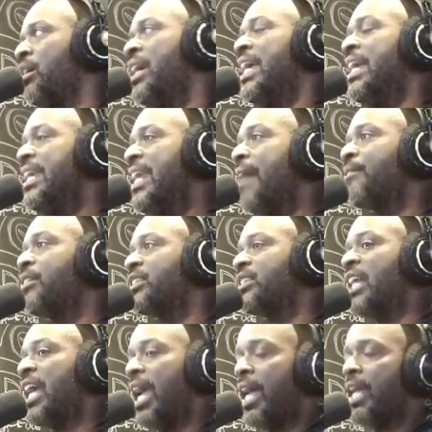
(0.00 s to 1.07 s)
He never
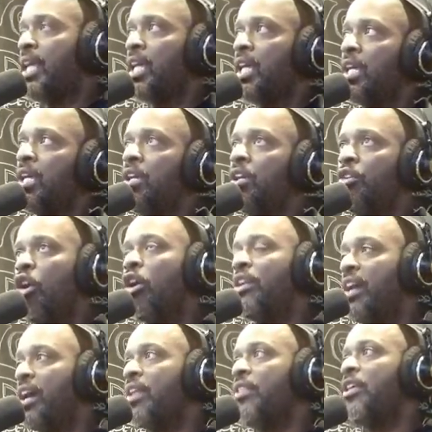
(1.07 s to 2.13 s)
said no,
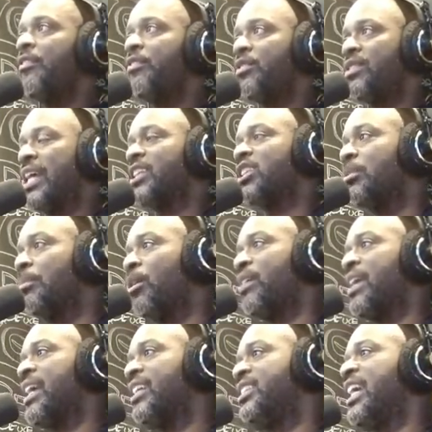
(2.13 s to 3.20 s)
none of the
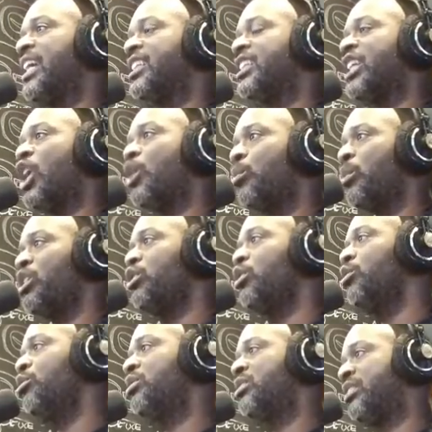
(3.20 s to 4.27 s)
testimony has yet said we
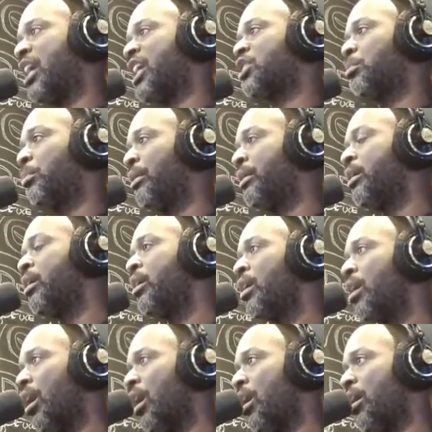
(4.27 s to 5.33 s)
use desperate
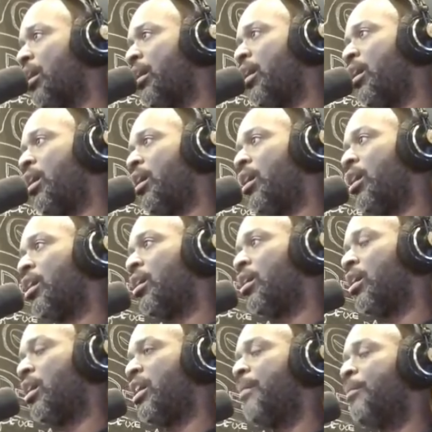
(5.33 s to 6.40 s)
uh, uh,
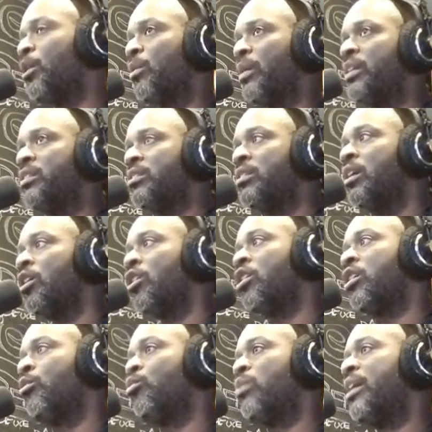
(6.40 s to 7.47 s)
immigrants
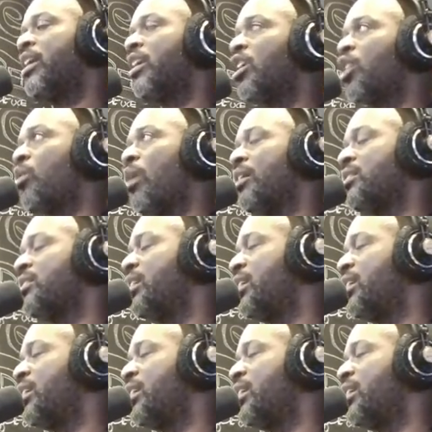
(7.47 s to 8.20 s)
running across the